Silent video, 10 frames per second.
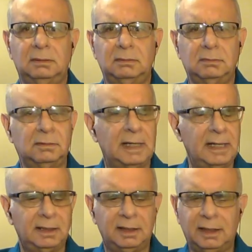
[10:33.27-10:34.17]

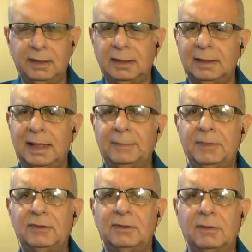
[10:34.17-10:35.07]
Rockin' Eric Clapton
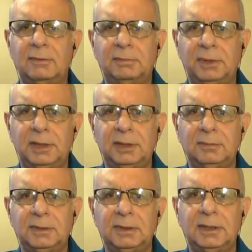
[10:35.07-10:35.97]
song played
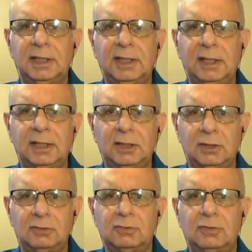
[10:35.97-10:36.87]
with a
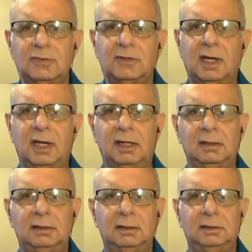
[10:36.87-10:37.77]
country style
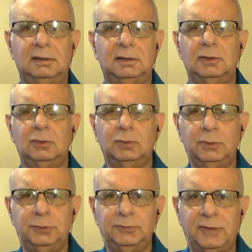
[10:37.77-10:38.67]

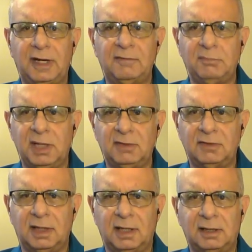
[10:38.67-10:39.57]
root 5 bass
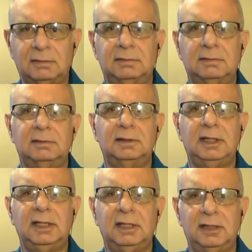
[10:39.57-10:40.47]
line.
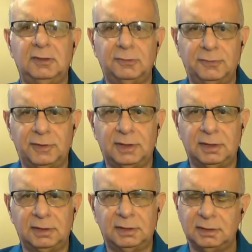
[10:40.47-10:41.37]
It is
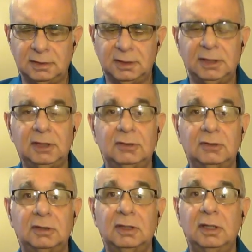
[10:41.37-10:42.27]
fun. It is
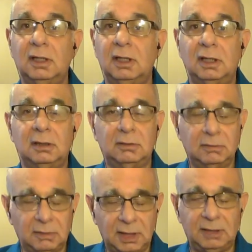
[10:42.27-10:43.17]
a
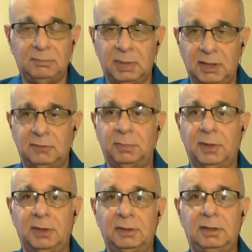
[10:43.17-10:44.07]
great bass
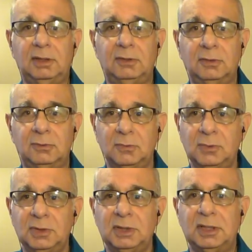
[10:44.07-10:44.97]
part. You can
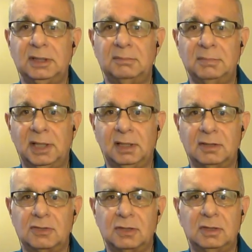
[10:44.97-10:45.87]
really
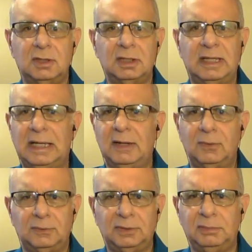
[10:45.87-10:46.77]
embellish, and I
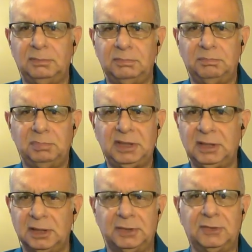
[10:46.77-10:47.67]
only
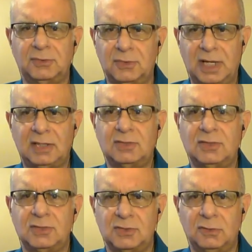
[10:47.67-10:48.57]
begun to scratch the
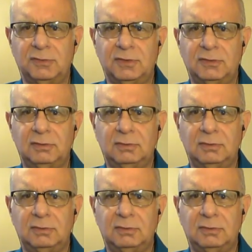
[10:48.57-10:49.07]
surface.